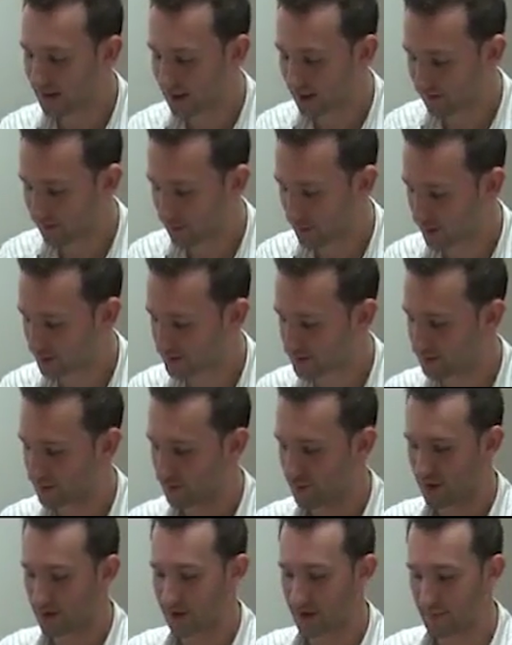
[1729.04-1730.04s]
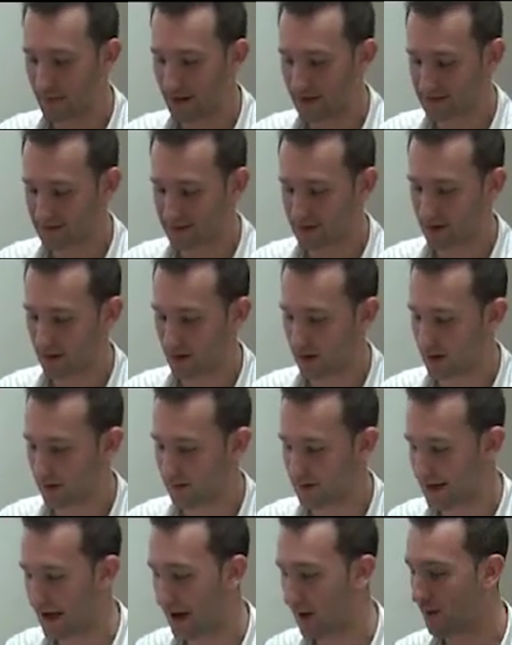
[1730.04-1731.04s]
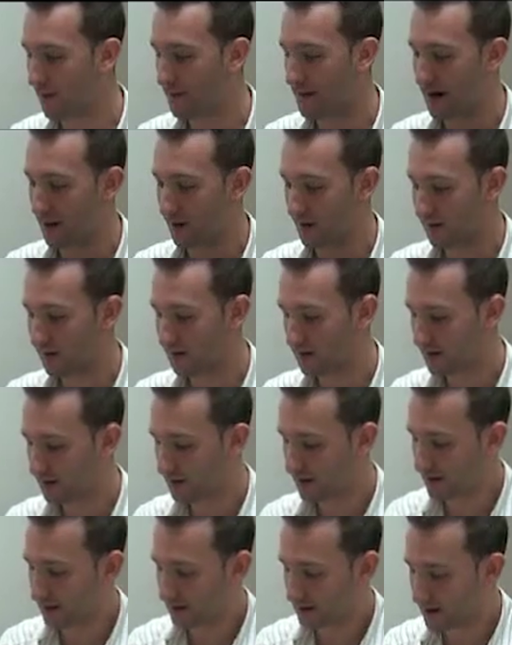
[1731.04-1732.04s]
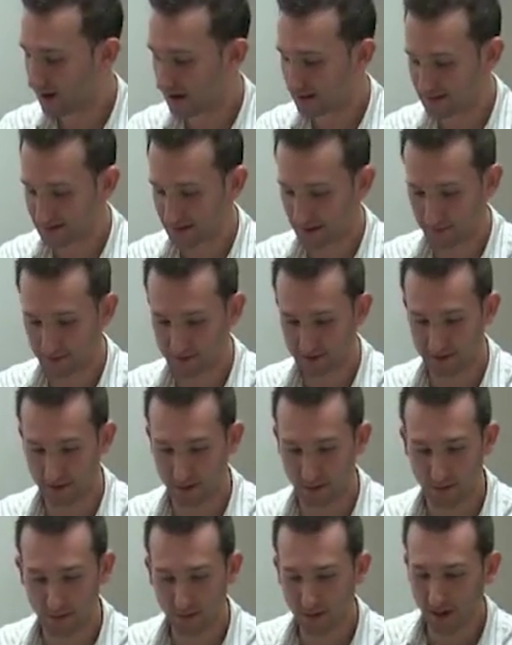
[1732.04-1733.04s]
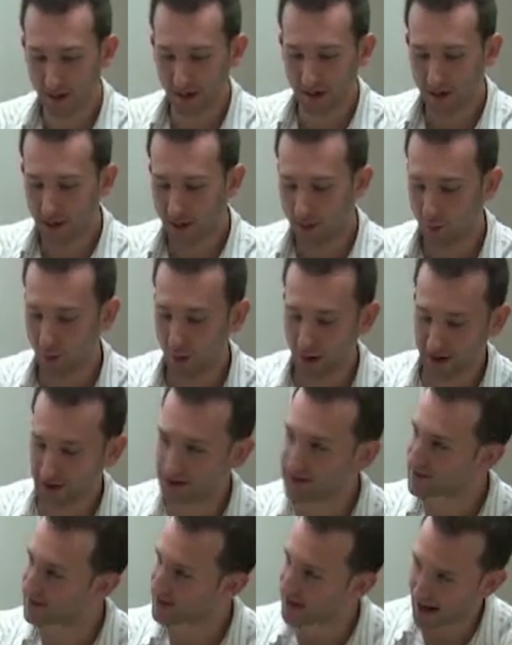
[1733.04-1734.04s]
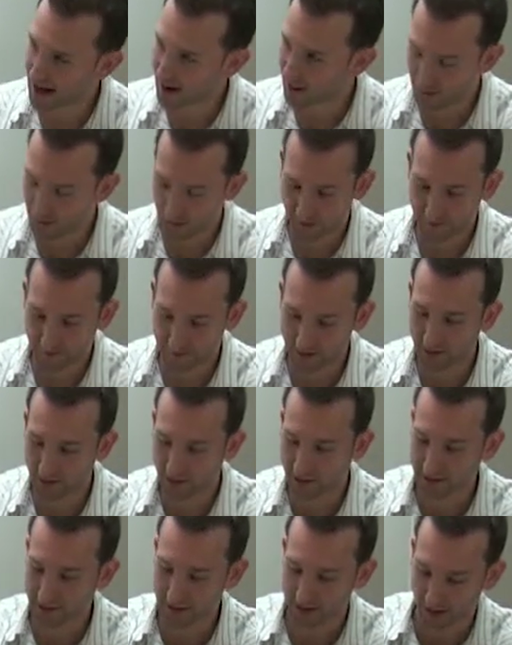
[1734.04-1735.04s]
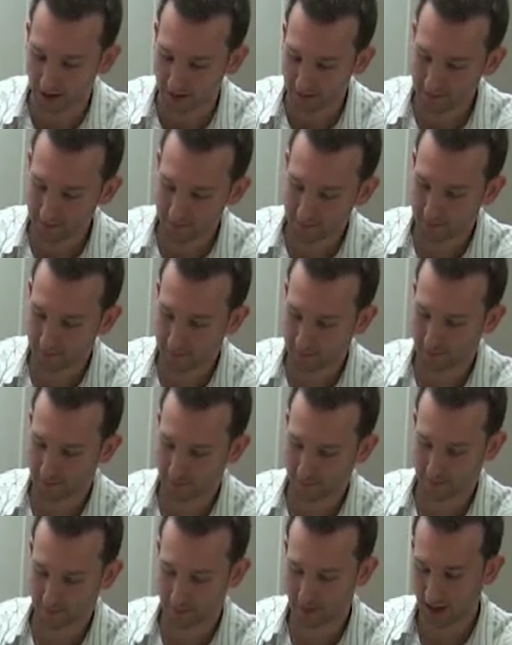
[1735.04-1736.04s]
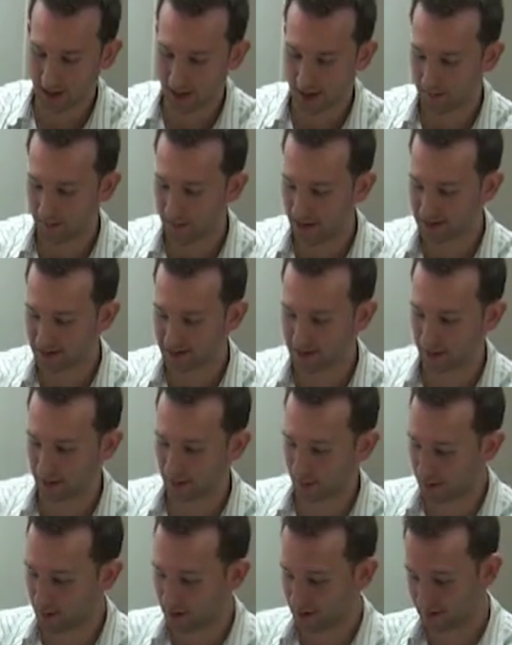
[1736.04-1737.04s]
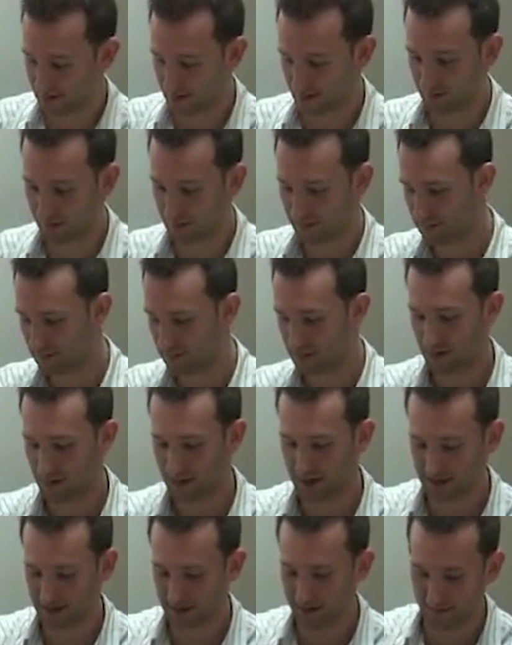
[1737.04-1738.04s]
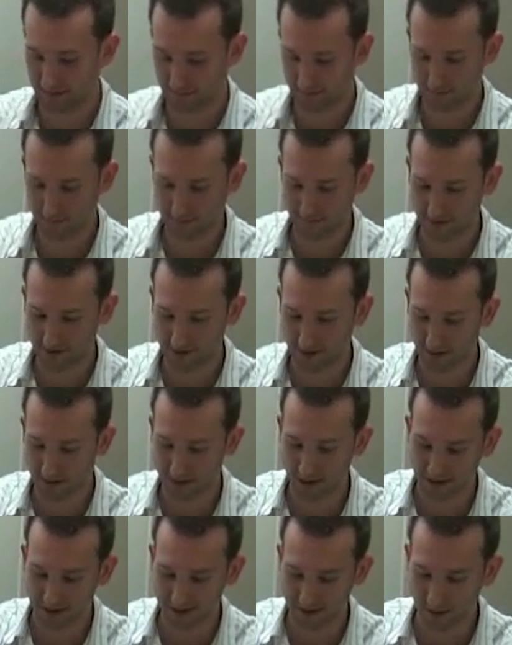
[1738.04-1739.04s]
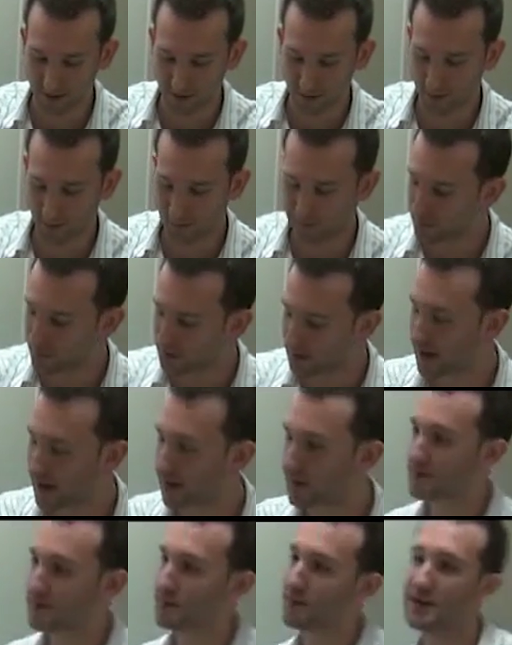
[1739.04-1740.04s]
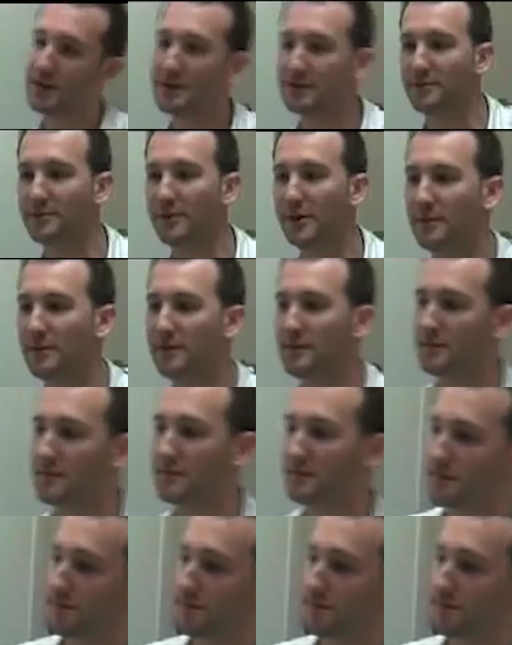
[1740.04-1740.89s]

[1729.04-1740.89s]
And of course, we're going to base it on the hour power concept. So what is an hour of your income based on a week? So is it correct that you work 40 hours a week at the moment?